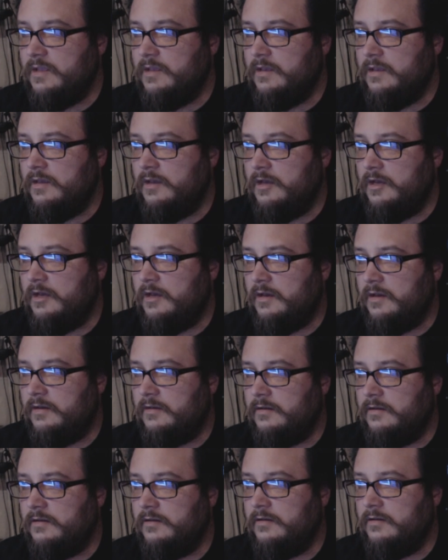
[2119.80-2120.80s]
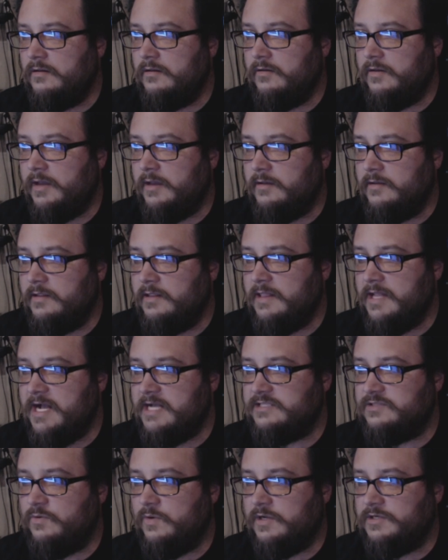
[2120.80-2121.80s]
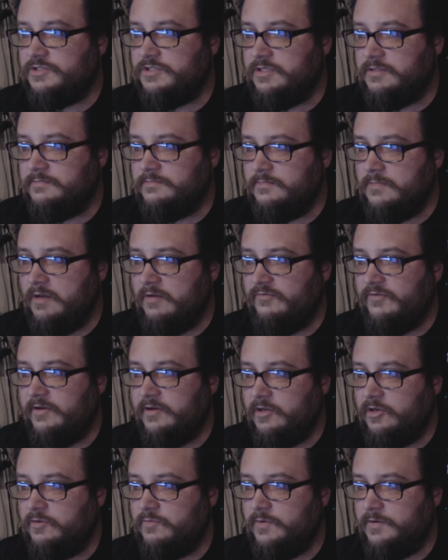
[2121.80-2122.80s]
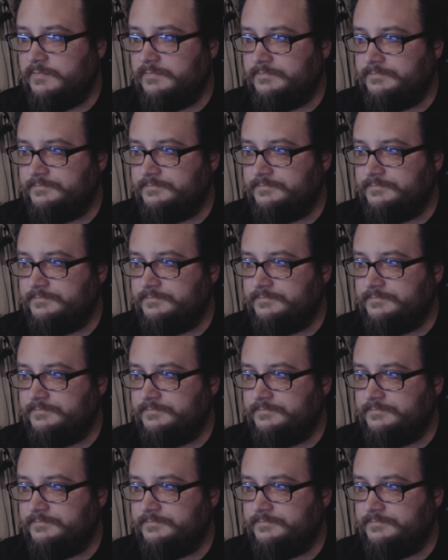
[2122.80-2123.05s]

Okay, last question. I'll find a good one.